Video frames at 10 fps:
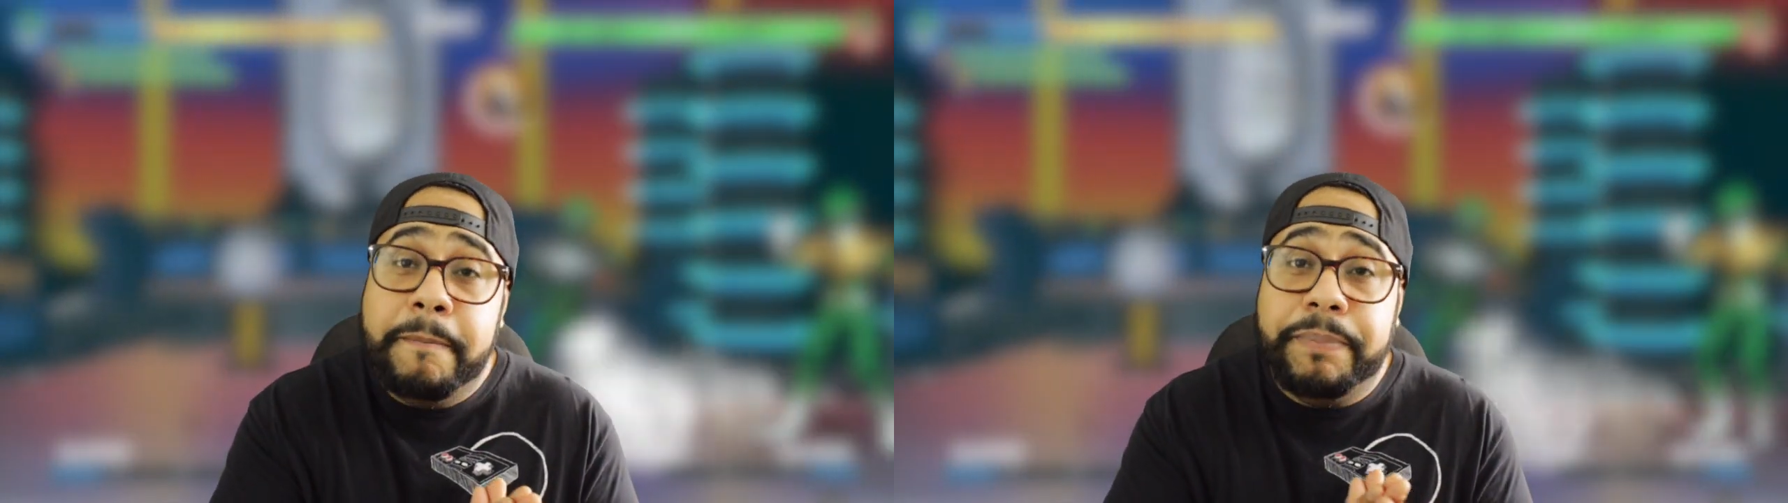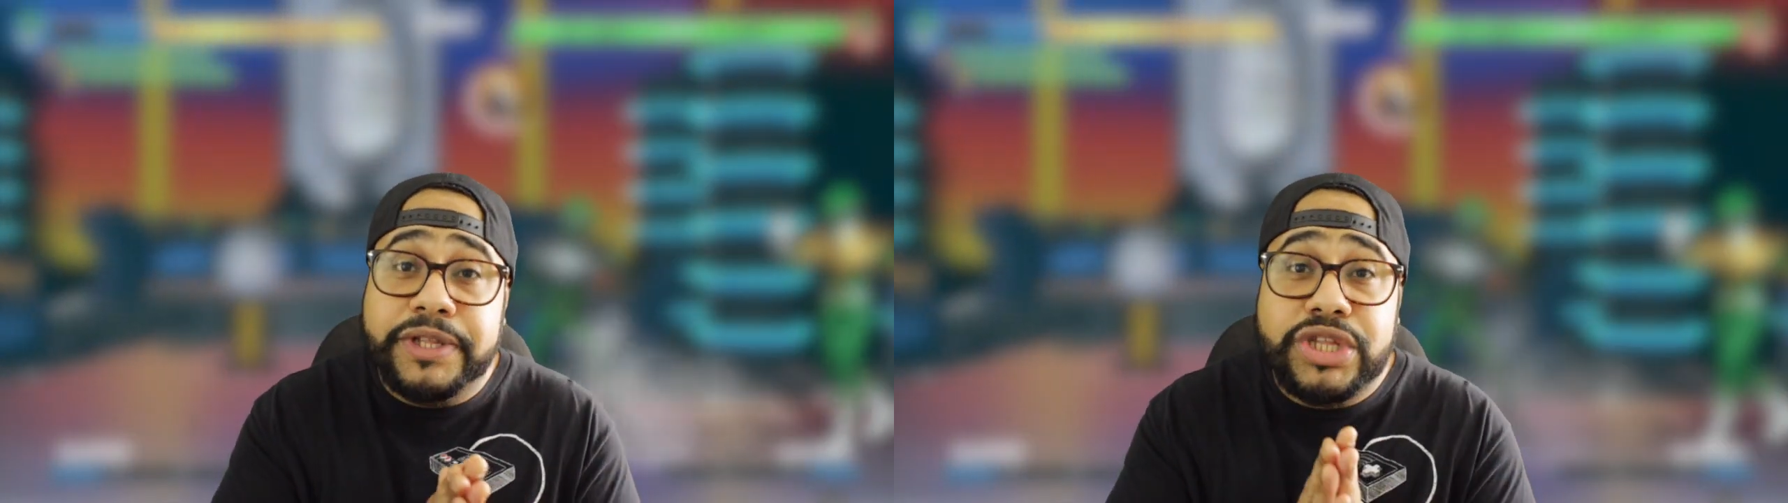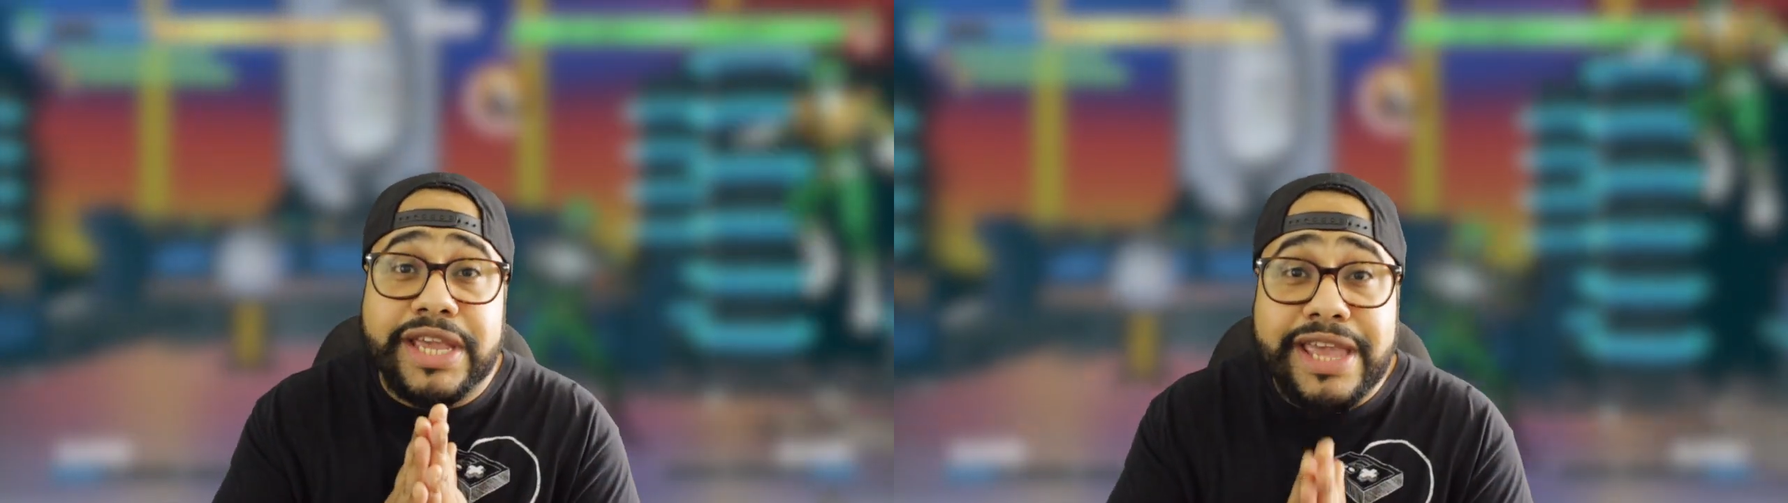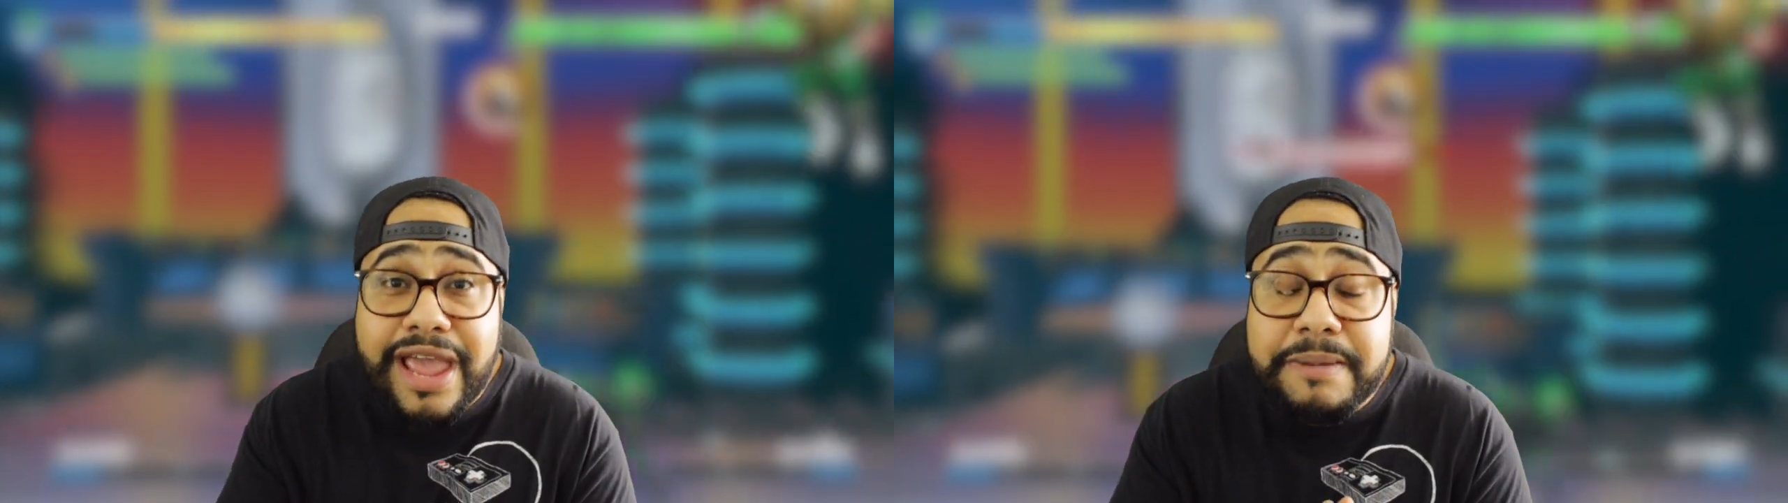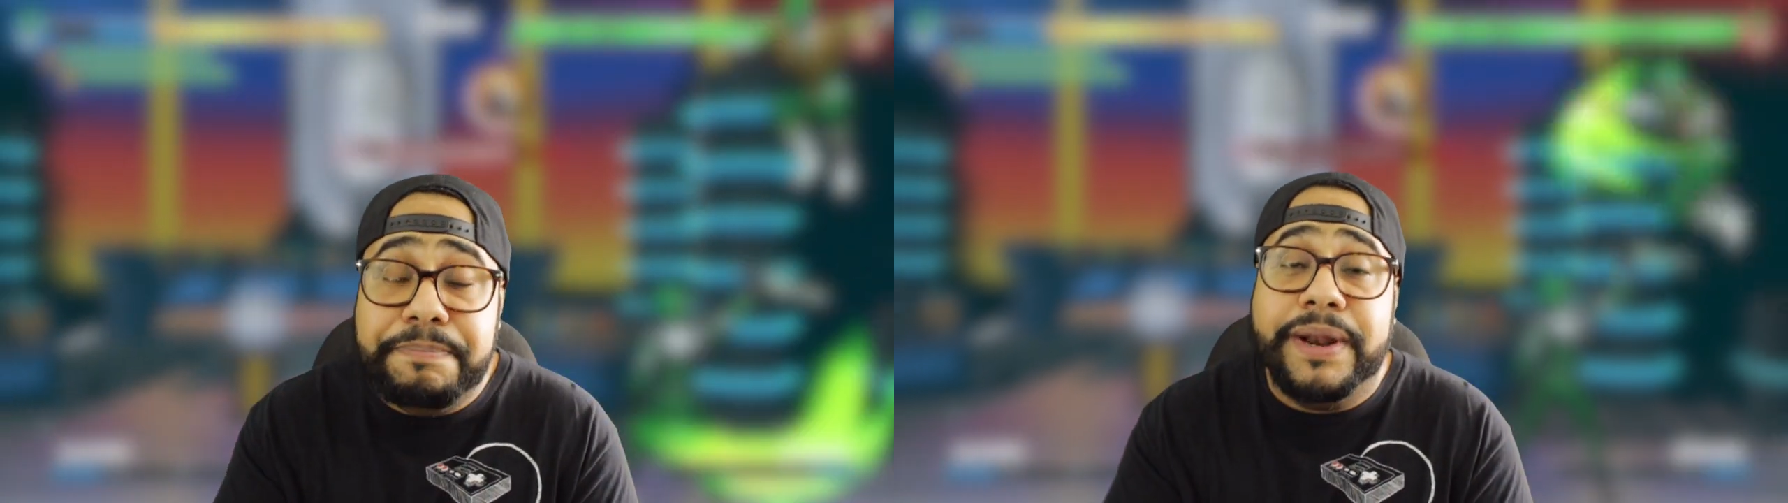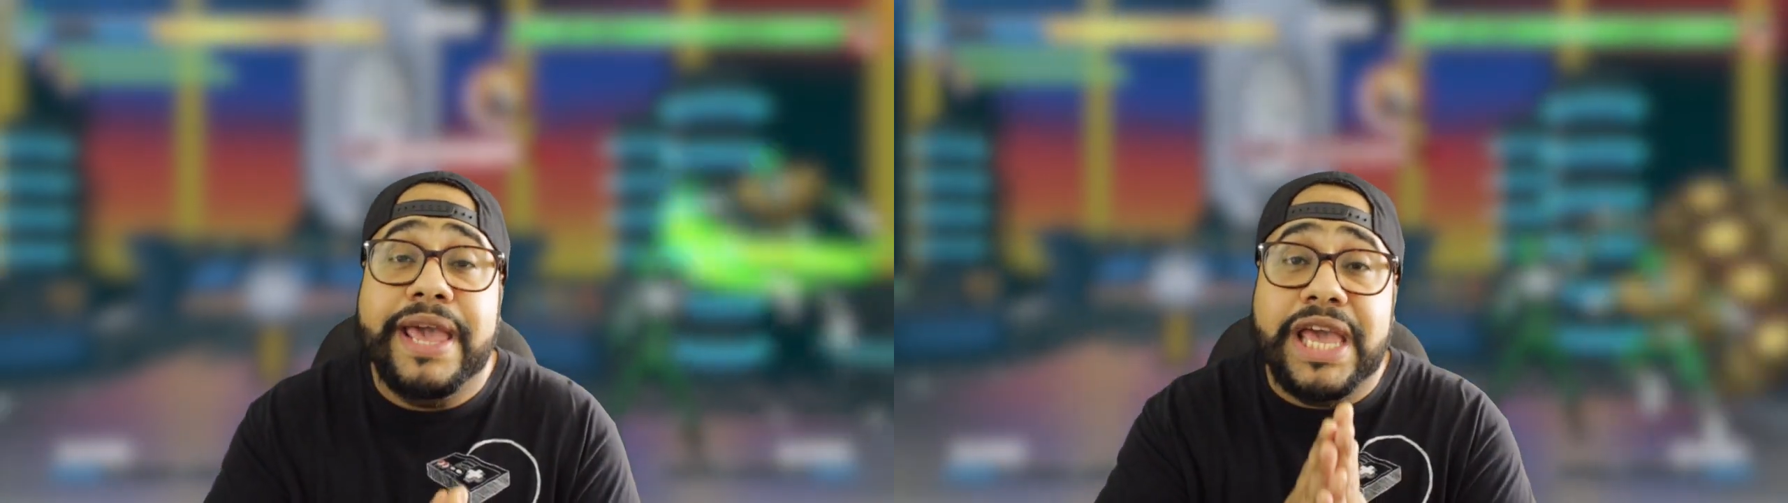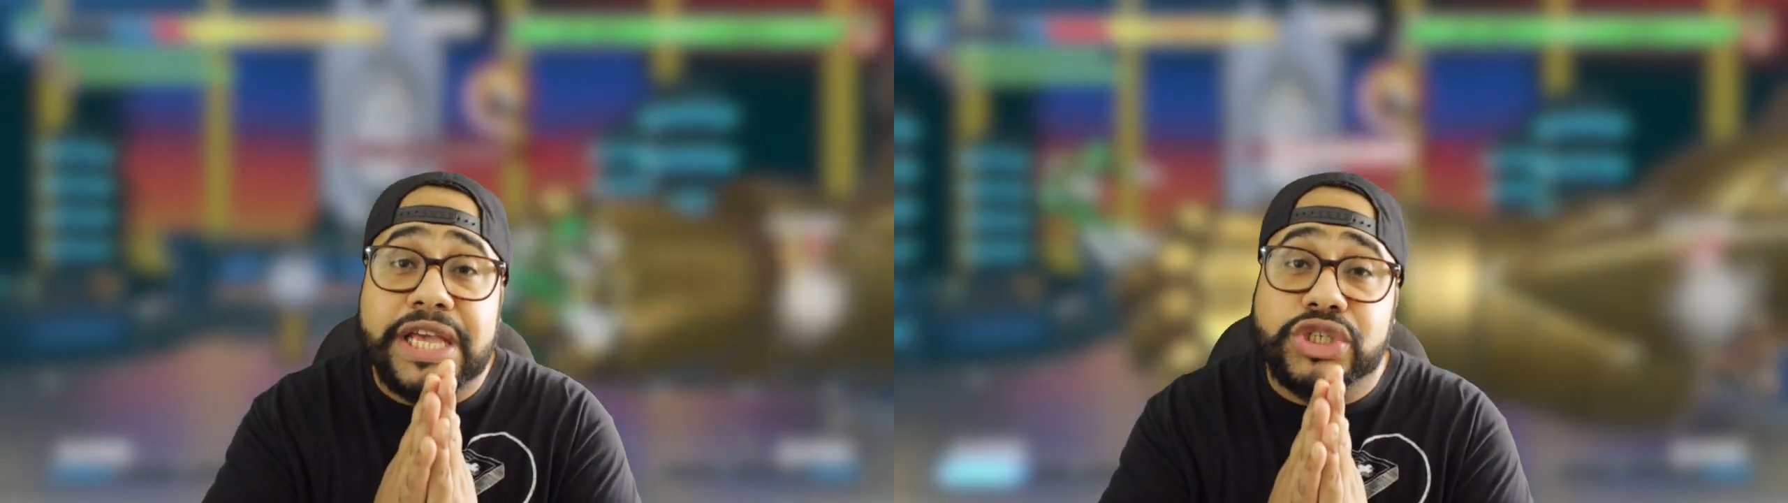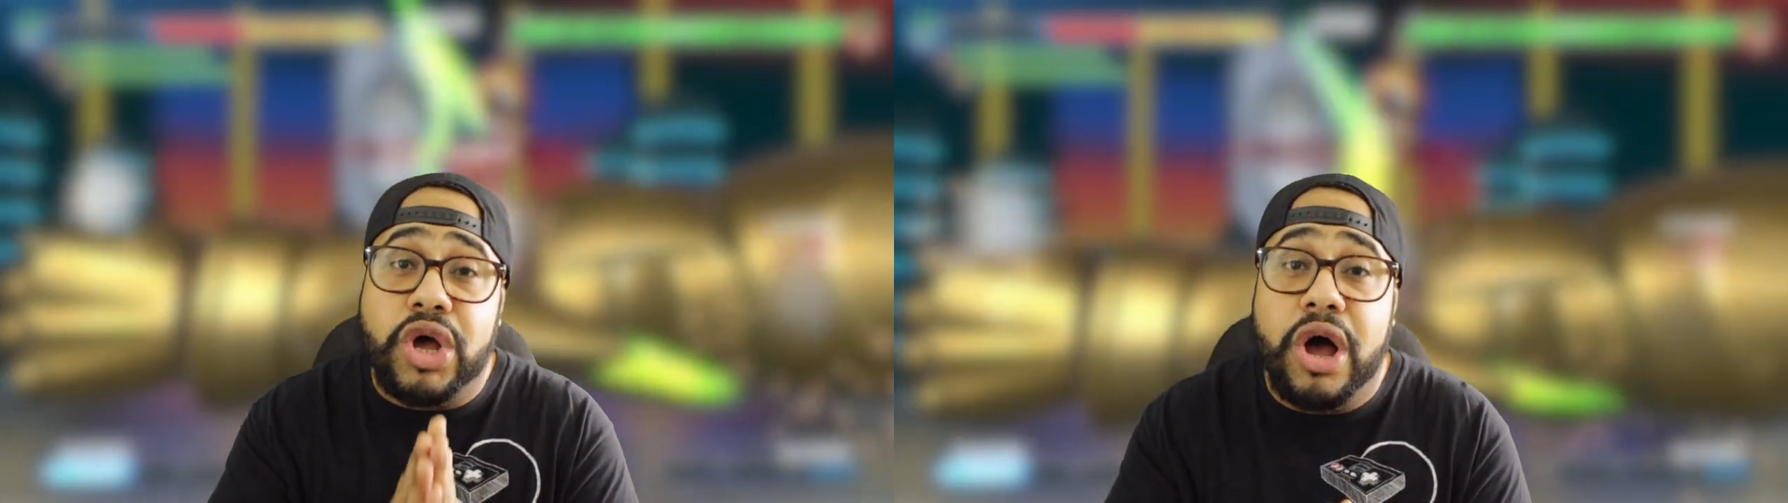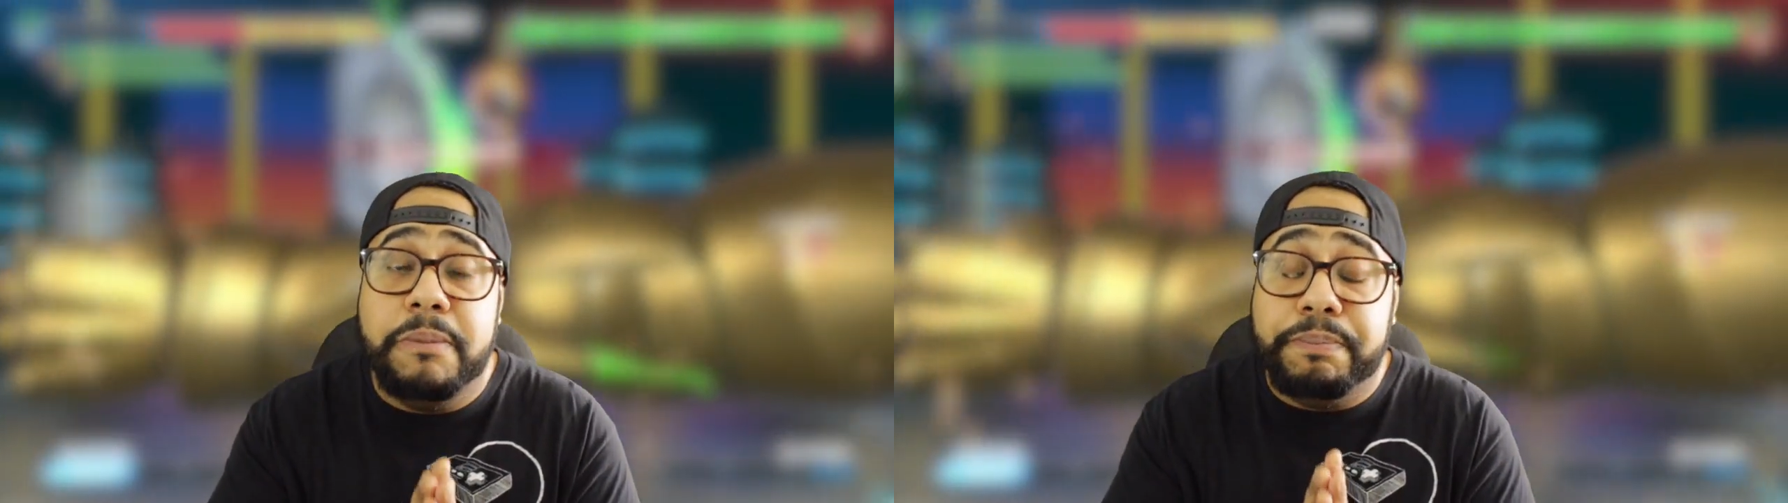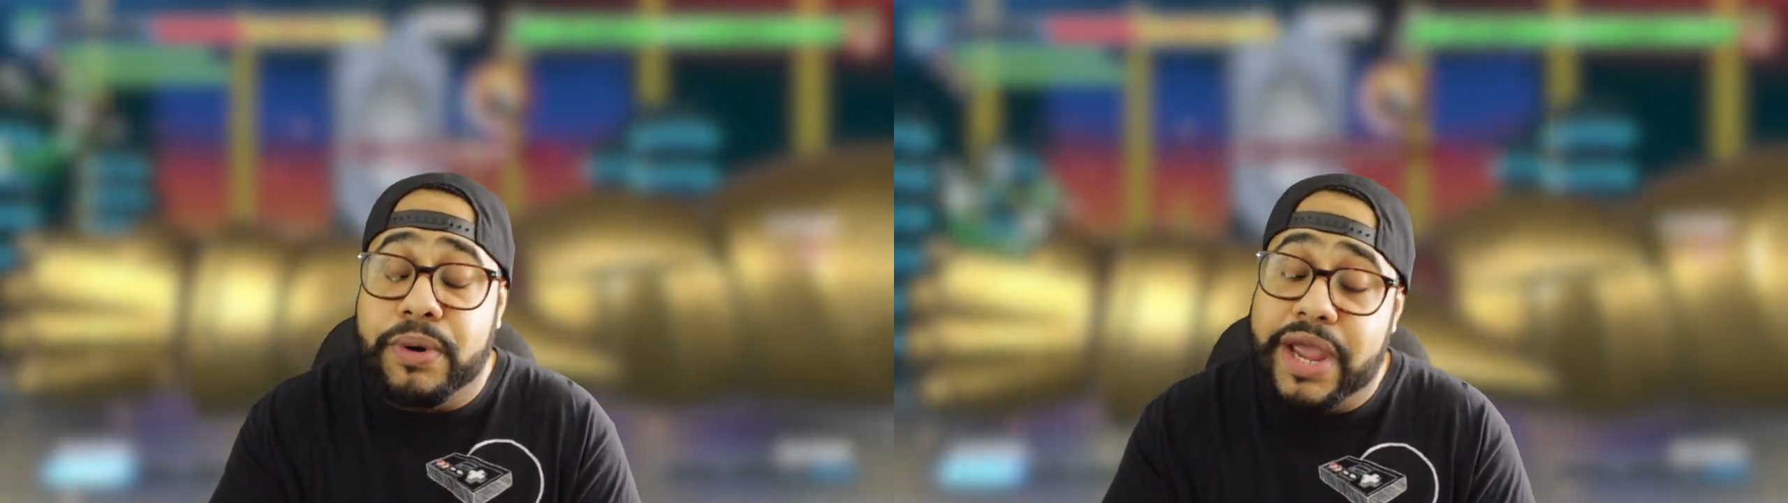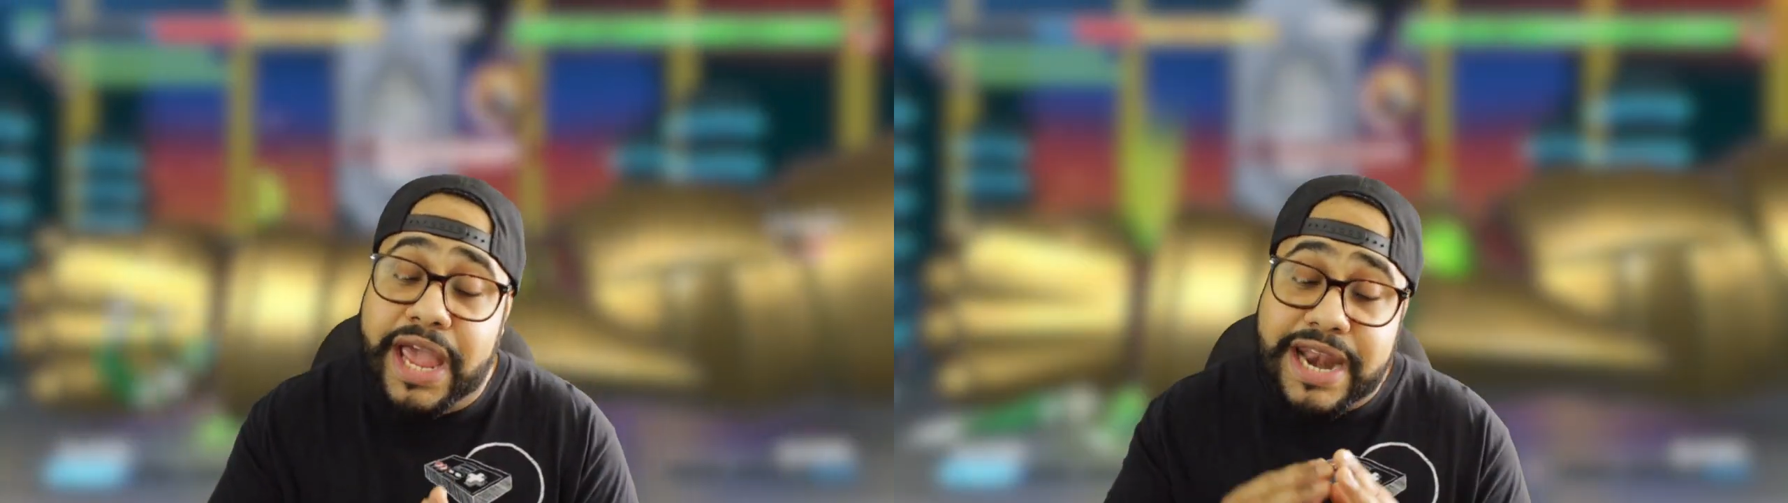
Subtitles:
but the gameplay is on point,